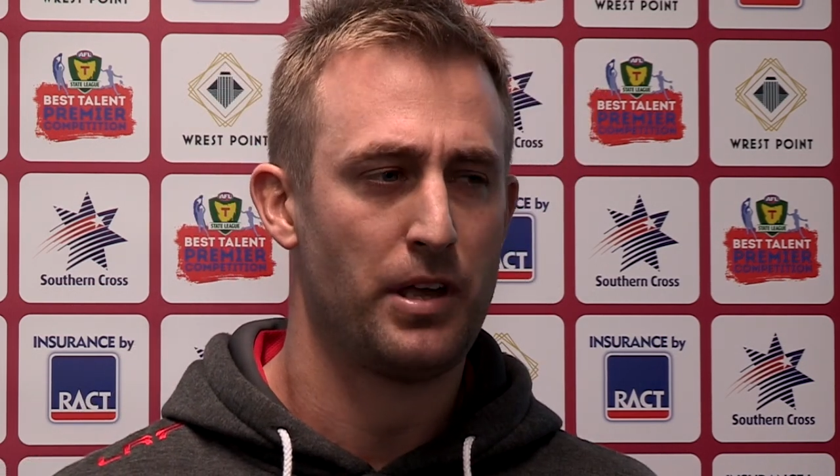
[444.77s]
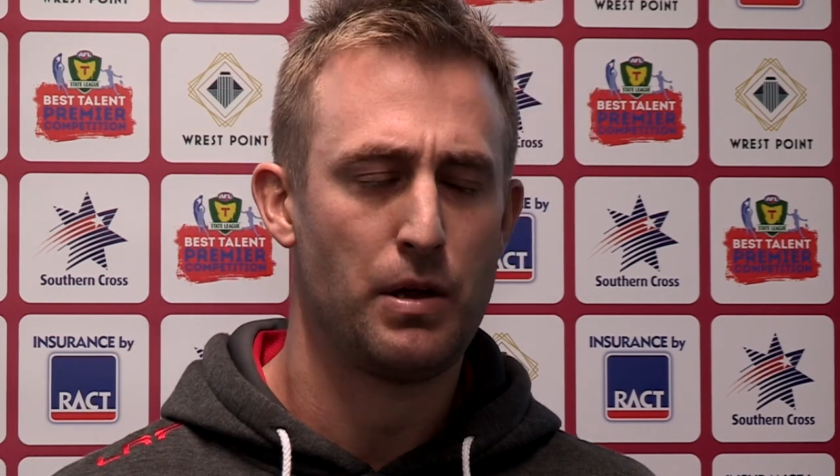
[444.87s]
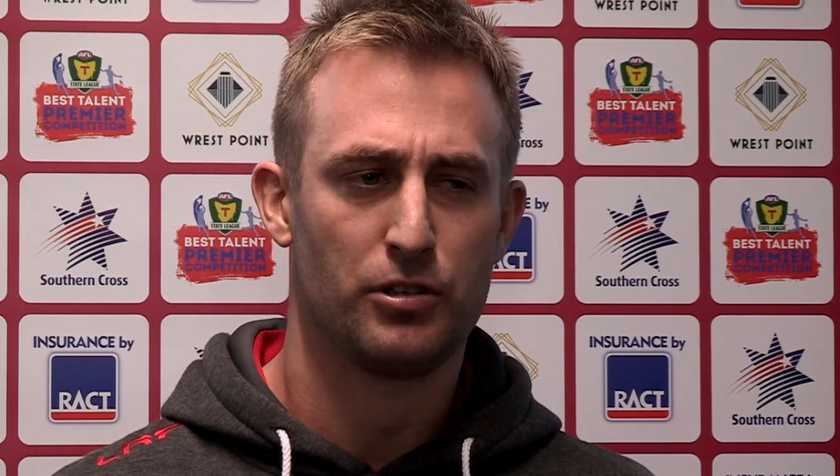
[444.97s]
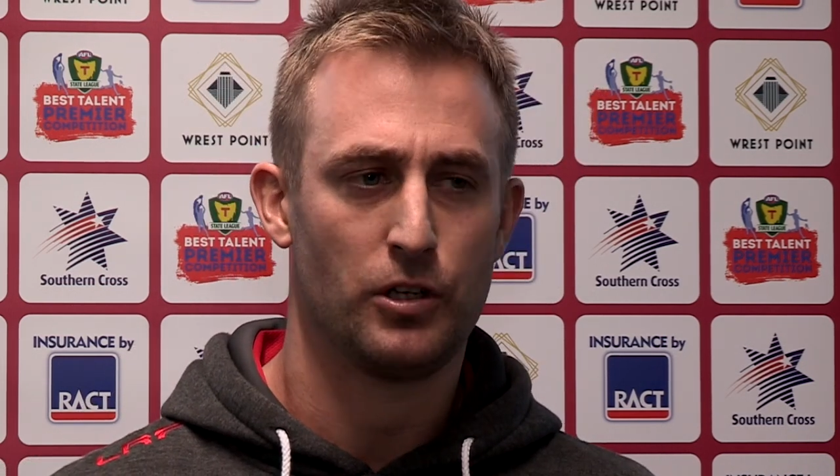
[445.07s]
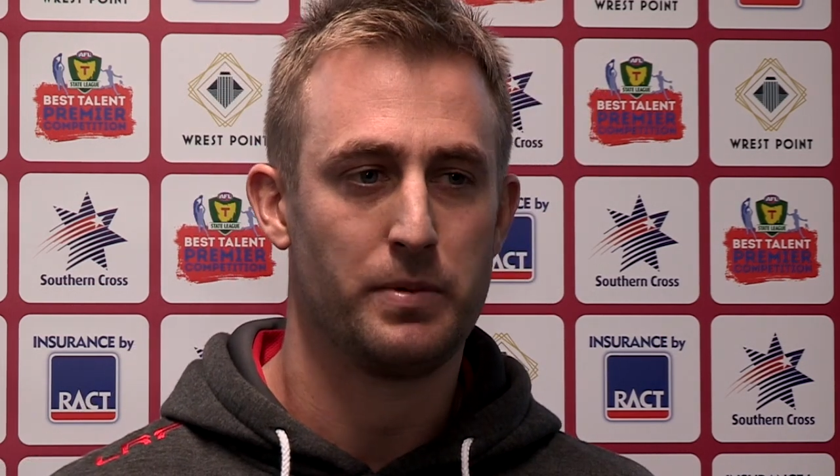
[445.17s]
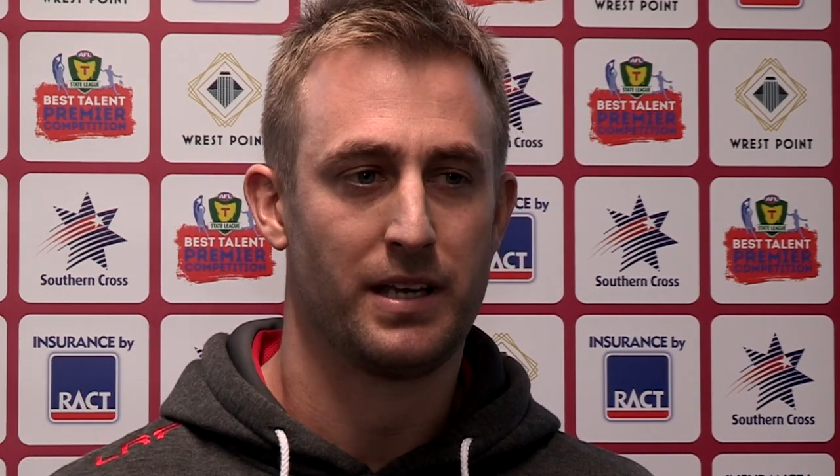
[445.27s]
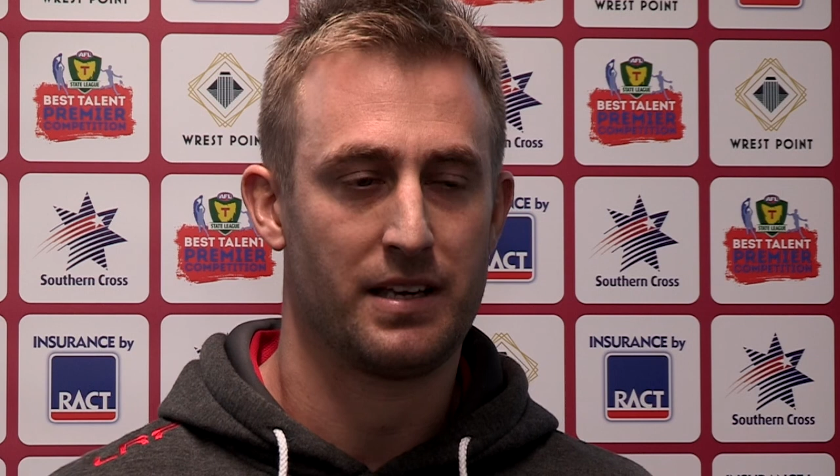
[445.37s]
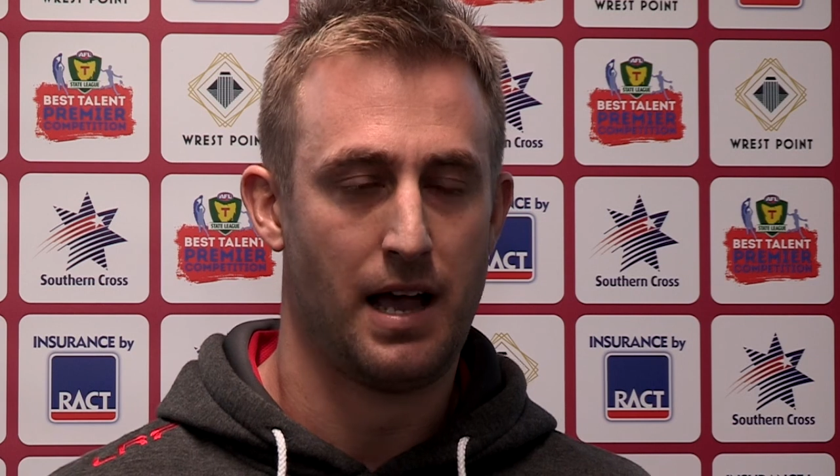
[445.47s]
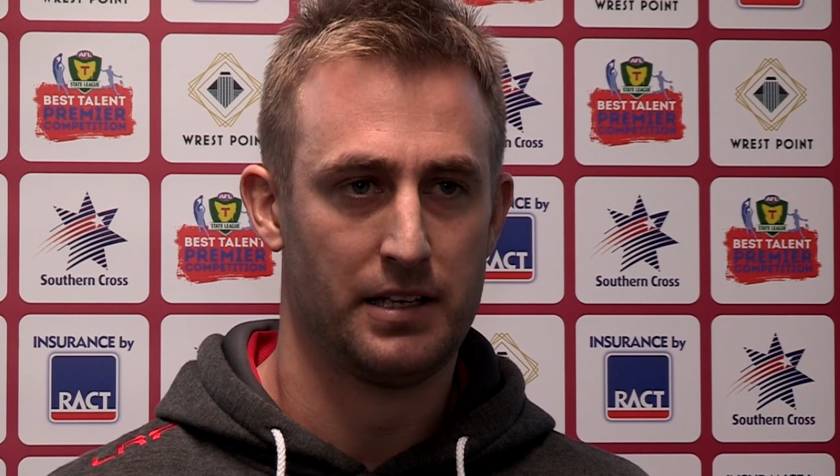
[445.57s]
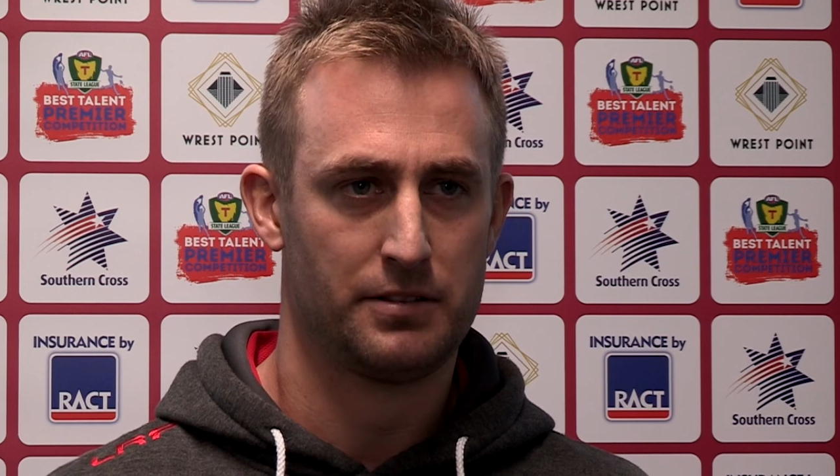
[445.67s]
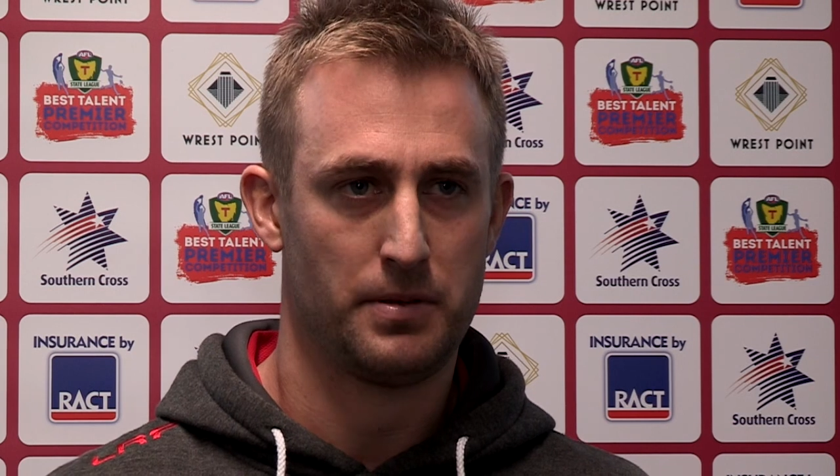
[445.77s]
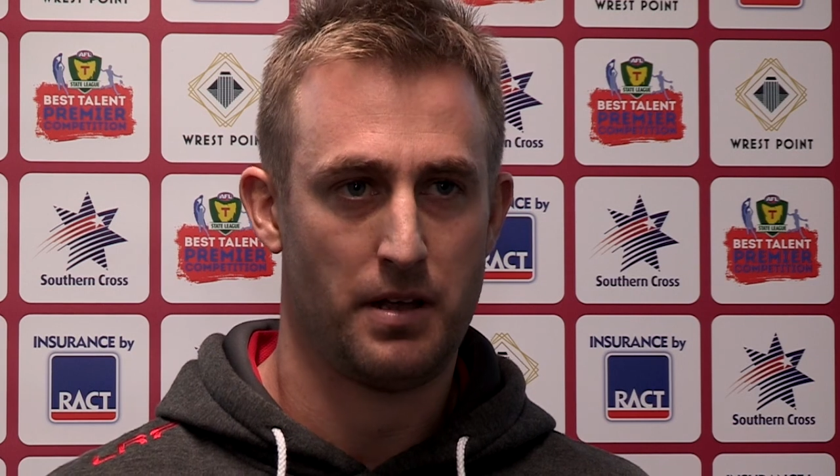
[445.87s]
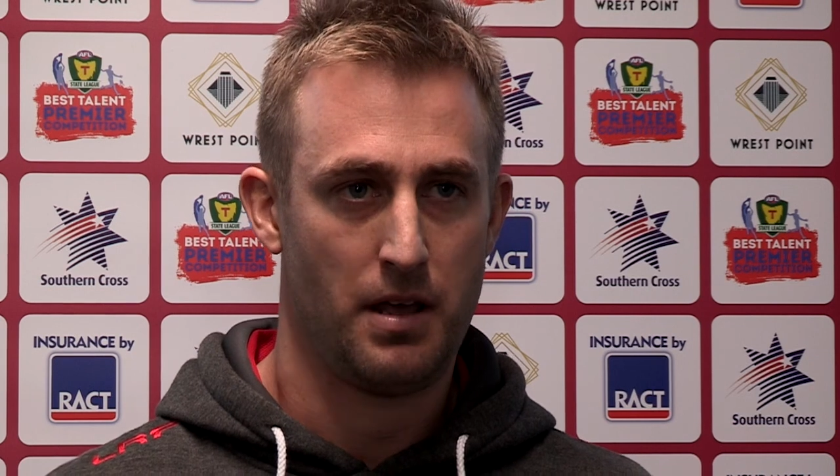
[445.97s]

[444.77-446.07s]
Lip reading: He was a little bit concussed,